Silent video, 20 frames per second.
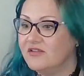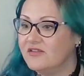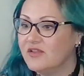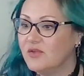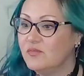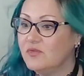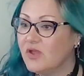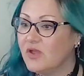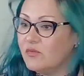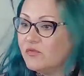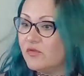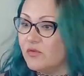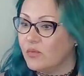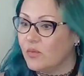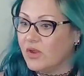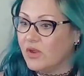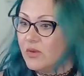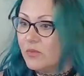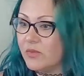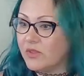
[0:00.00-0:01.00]
sometimes you
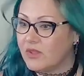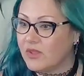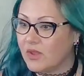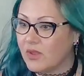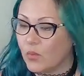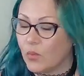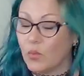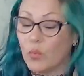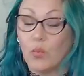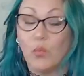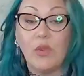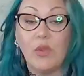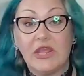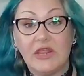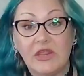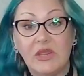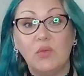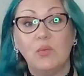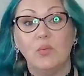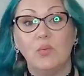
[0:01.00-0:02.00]
randomly get
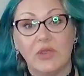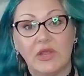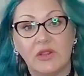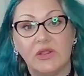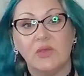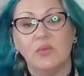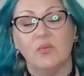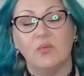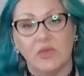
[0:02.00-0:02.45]
really, really,